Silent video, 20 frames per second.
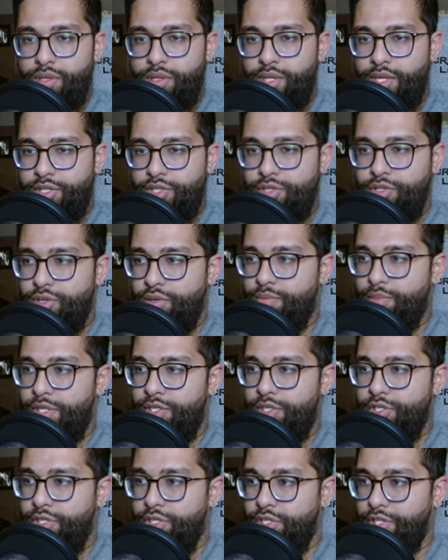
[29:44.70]
That should be
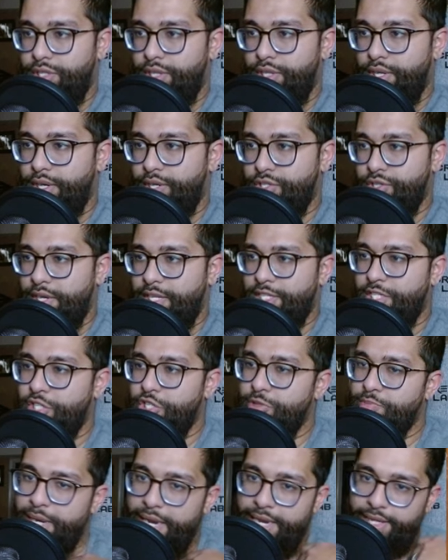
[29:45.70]
GG there. So let's
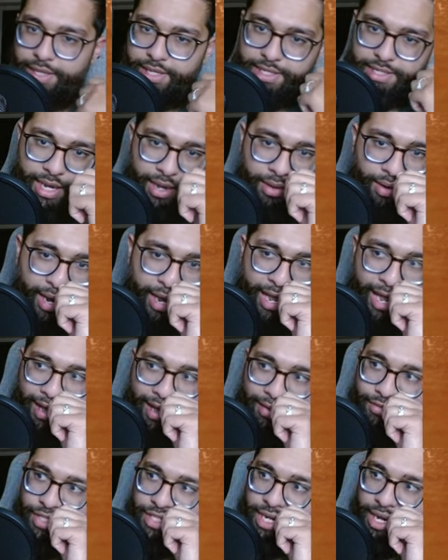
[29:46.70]
just plan this out. I
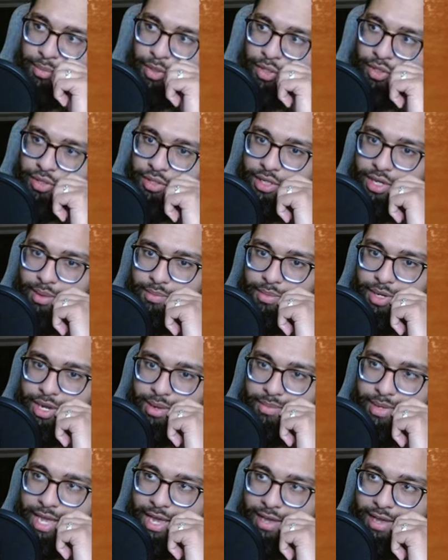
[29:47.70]
have double Gum
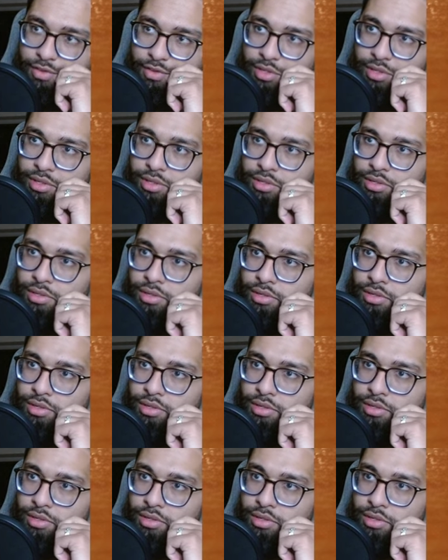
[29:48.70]
Gum Gavel.